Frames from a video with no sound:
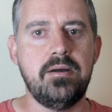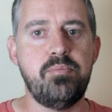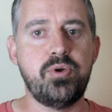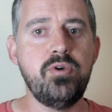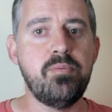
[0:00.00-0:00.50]

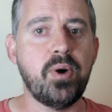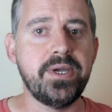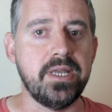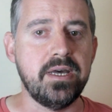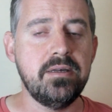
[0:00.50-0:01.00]

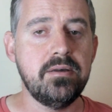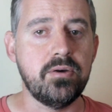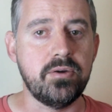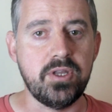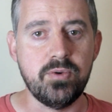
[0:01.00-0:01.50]
Bóinne,
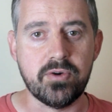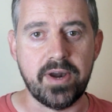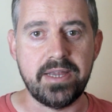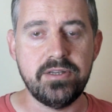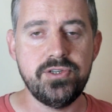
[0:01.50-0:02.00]
or
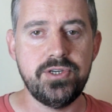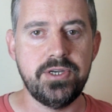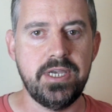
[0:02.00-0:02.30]
Newgrange,